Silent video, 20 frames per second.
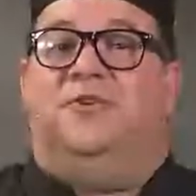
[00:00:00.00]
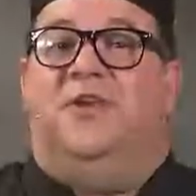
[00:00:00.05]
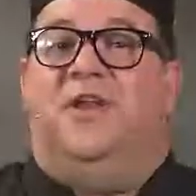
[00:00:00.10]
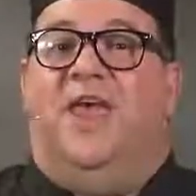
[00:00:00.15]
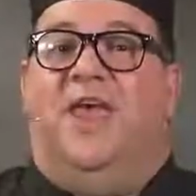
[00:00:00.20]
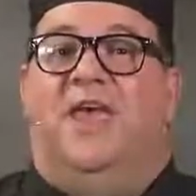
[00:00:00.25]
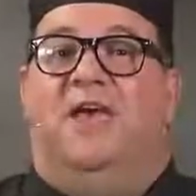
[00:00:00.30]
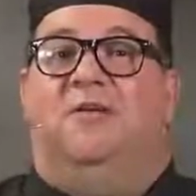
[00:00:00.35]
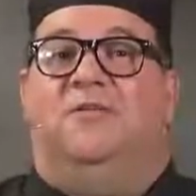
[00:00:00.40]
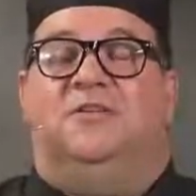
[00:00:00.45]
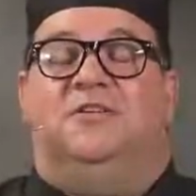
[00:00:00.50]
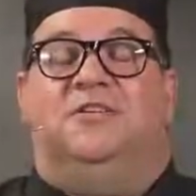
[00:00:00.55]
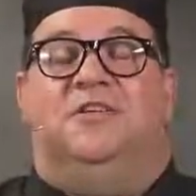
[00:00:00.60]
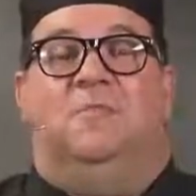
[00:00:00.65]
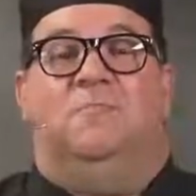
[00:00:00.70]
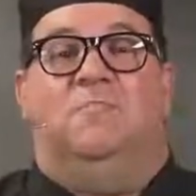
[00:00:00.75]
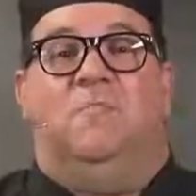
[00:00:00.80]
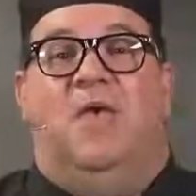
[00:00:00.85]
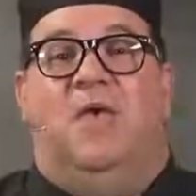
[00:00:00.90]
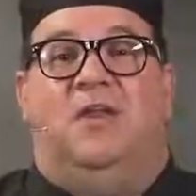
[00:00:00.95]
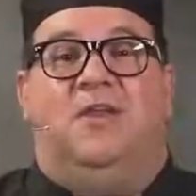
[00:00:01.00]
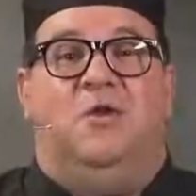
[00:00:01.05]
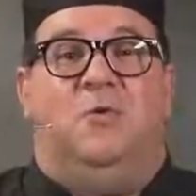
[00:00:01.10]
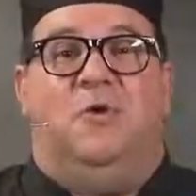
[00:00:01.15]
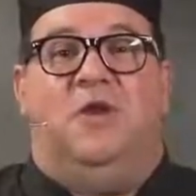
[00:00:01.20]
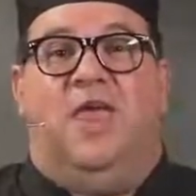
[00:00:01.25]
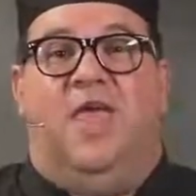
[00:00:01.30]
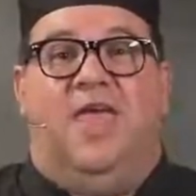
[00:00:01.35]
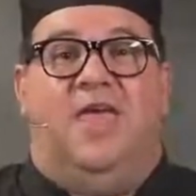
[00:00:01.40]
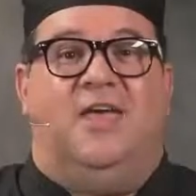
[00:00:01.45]
you now to some menu
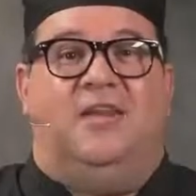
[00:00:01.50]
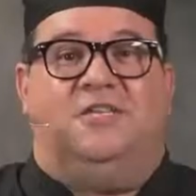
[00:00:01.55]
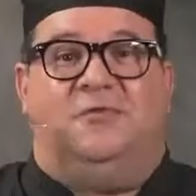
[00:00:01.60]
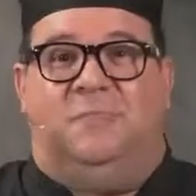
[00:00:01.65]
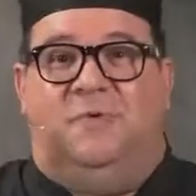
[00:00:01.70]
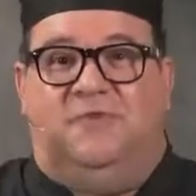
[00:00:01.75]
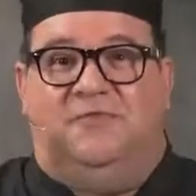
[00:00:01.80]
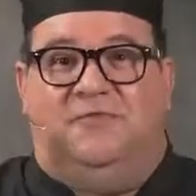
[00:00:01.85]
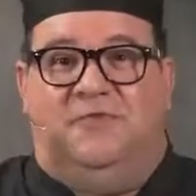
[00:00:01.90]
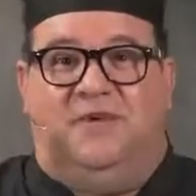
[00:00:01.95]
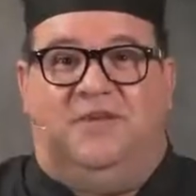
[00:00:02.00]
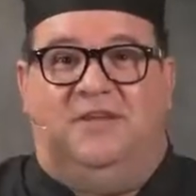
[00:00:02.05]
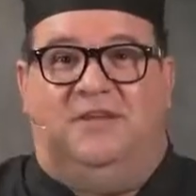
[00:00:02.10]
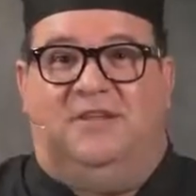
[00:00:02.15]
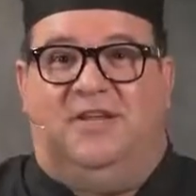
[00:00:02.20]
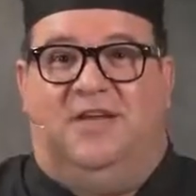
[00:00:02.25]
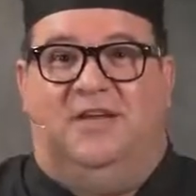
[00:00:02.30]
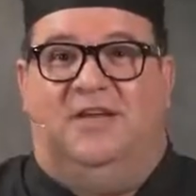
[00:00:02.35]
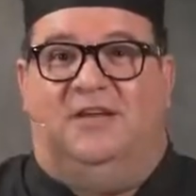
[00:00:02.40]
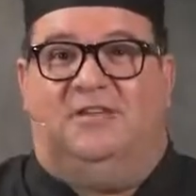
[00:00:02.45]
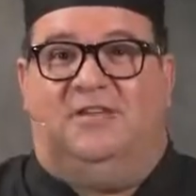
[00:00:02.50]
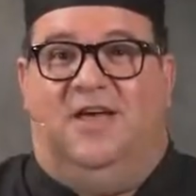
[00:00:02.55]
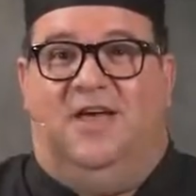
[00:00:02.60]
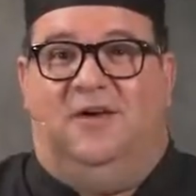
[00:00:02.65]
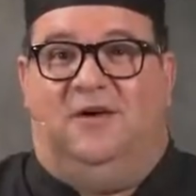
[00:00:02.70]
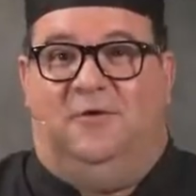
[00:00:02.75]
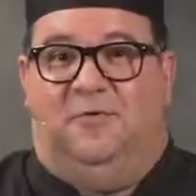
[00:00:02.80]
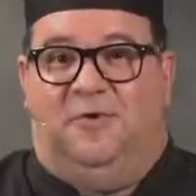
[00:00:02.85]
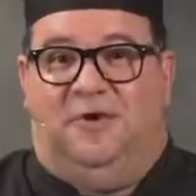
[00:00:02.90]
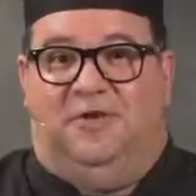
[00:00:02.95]
enhancements for Contigo
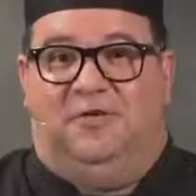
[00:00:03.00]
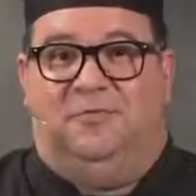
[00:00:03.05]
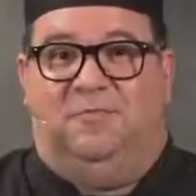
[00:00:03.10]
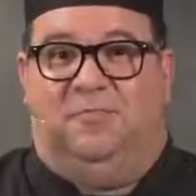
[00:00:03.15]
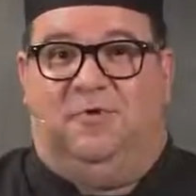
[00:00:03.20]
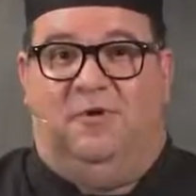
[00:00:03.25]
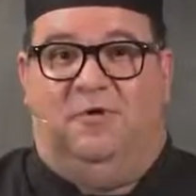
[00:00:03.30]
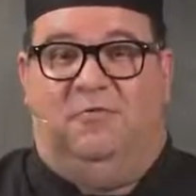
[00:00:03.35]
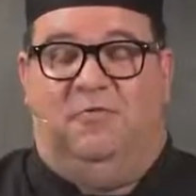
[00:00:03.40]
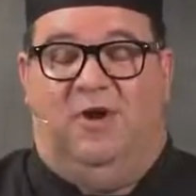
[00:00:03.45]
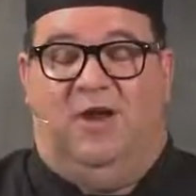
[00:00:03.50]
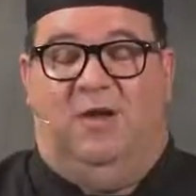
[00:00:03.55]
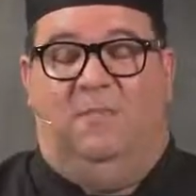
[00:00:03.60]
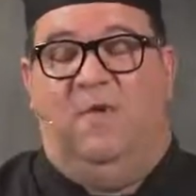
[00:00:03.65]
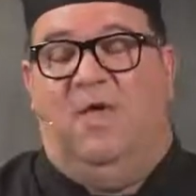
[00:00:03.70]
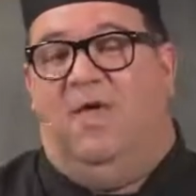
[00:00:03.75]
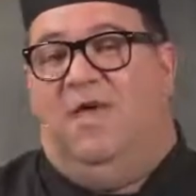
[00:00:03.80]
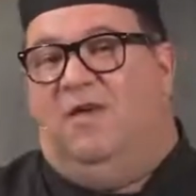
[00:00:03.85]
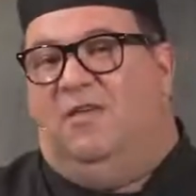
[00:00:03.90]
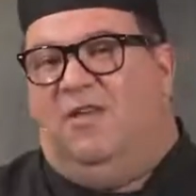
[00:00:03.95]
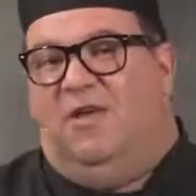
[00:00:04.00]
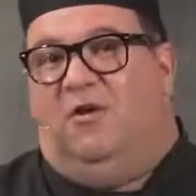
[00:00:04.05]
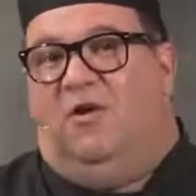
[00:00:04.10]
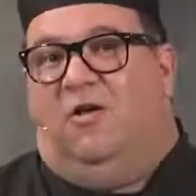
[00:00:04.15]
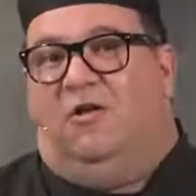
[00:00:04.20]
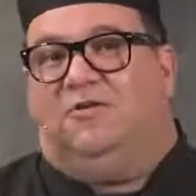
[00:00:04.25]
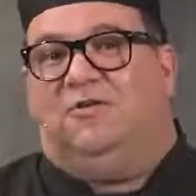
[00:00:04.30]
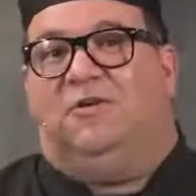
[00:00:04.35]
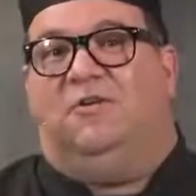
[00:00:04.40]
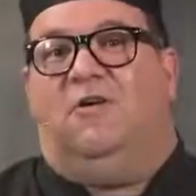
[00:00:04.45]
Taqueria's program. You could
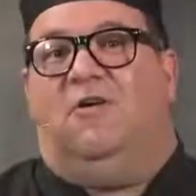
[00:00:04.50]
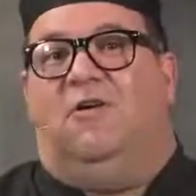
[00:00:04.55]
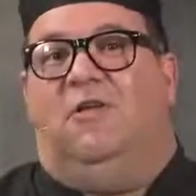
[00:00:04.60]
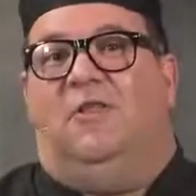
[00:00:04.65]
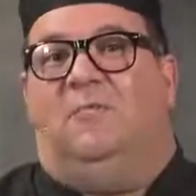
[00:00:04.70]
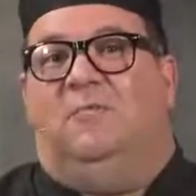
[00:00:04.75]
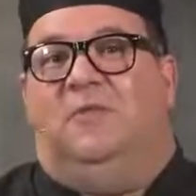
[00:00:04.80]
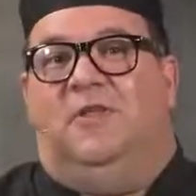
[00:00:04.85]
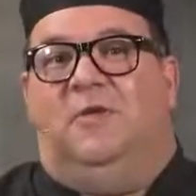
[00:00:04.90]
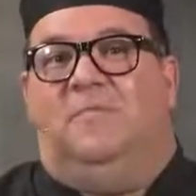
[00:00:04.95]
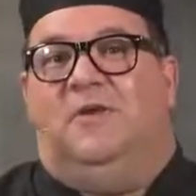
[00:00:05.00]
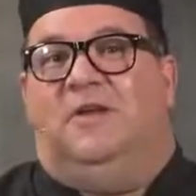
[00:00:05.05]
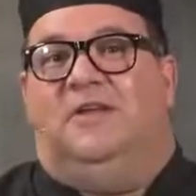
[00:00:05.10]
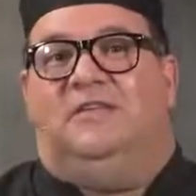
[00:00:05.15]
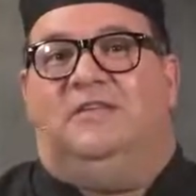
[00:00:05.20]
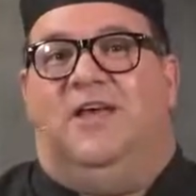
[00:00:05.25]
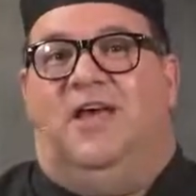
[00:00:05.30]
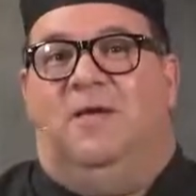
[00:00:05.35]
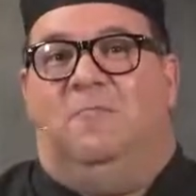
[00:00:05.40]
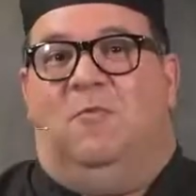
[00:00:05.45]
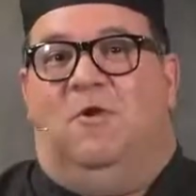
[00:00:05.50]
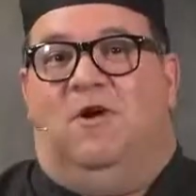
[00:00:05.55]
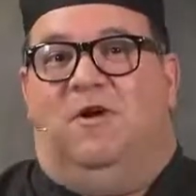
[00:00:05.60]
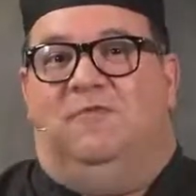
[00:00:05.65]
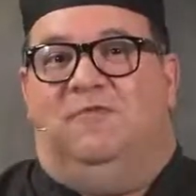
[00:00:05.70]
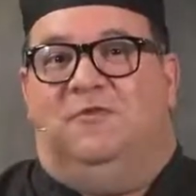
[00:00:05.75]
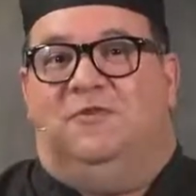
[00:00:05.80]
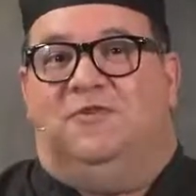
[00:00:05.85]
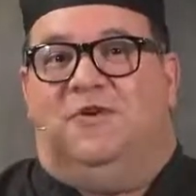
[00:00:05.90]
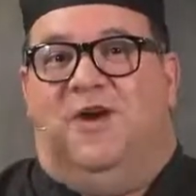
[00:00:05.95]
also call them limited time
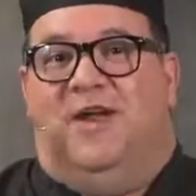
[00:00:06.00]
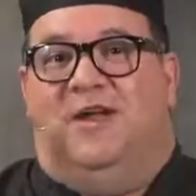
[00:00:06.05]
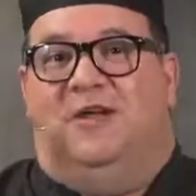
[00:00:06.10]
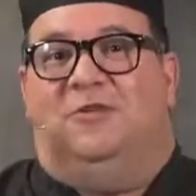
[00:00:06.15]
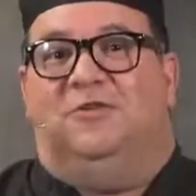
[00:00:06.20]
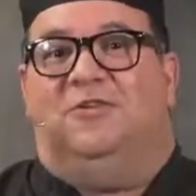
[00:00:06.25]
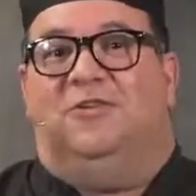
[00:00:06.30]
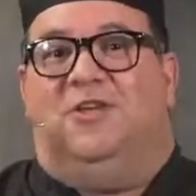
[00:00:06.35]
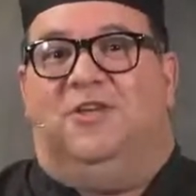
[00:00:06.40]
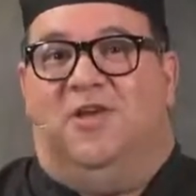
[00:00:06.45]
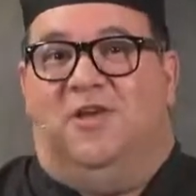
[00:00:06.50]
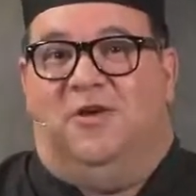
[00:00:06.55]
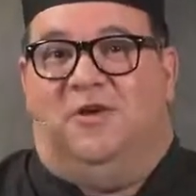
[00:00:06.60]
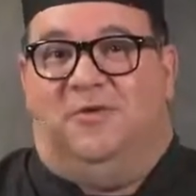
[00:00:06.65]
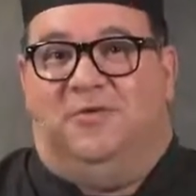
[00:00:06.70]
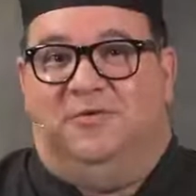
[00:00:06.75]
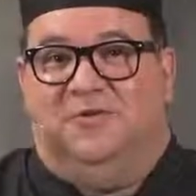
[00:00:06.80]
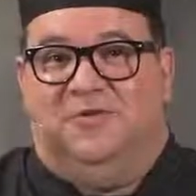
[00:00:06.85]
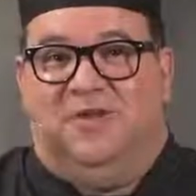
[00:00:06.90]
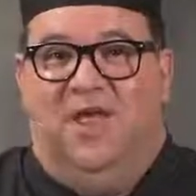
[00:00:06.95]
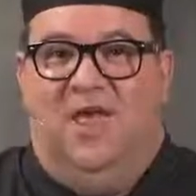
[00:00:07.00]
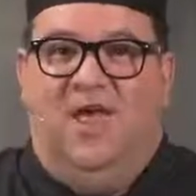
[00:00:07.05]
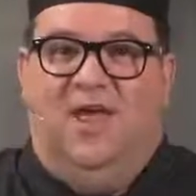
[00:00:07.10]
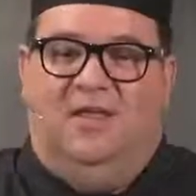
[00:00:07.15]
offers, or LTOs.